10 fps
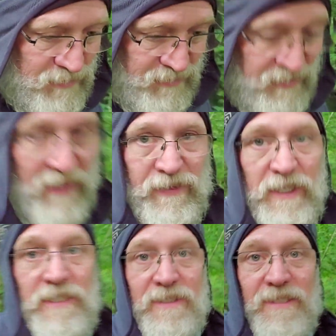
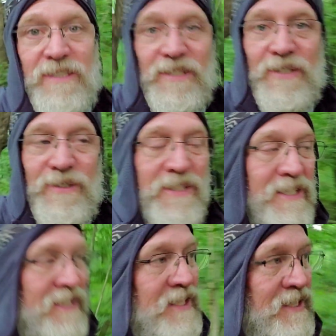nothing, and
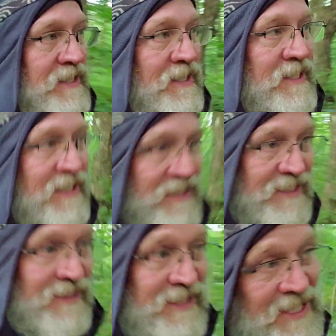then
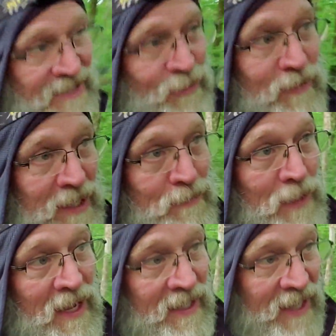to hitch a ride
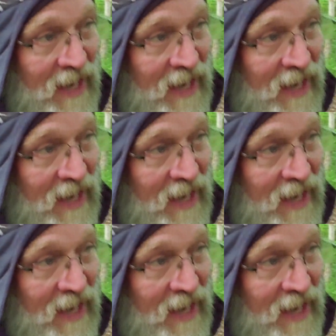back